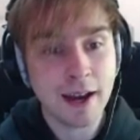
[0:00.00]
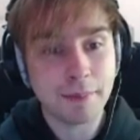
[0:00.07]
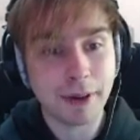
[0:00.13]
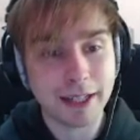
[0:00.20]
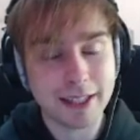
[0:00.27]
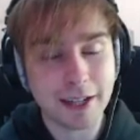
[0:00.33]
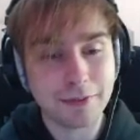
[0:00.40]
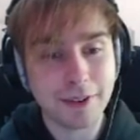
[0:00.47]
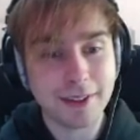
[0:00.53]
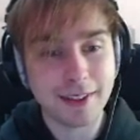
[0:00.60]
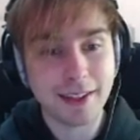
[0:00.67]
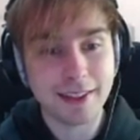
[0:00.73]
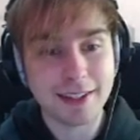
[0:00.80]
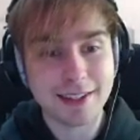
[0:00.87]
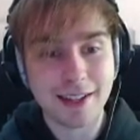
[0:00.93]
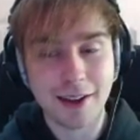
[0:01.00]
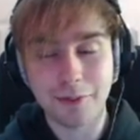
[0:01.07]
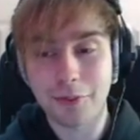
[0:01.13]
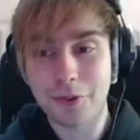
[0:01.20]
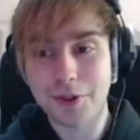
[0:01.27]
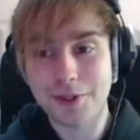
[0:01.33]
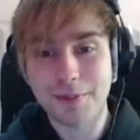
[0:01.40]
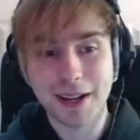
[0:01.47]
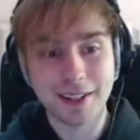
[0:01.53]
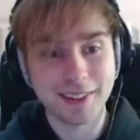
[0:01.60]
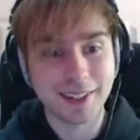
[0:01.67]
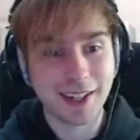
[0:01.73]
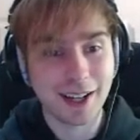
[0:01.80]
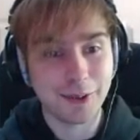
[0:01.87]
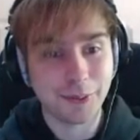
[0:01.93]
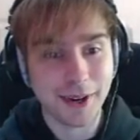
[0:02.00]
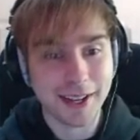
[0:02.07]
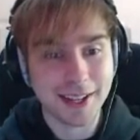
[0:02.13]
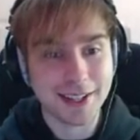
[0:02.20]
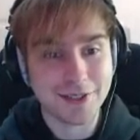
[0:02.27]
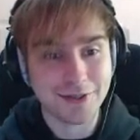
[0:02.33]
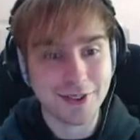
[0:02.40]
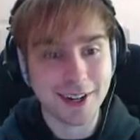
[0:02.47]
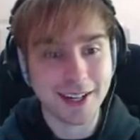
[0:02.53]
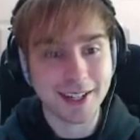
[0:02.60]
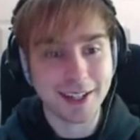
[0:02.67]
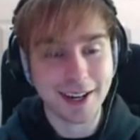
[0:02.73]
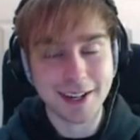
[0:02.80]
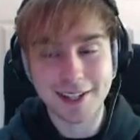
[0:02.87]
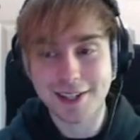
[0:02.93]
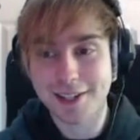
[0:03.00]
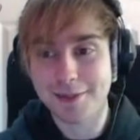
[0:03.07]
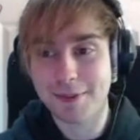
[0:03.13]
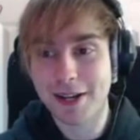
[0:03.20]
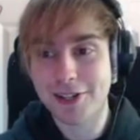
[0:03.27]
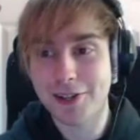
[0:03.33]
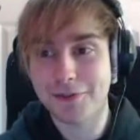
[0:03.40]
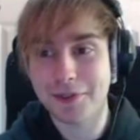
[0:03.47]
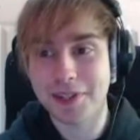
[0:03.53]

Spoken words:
But I definitely think this like watermelon colorway is really nice, especially for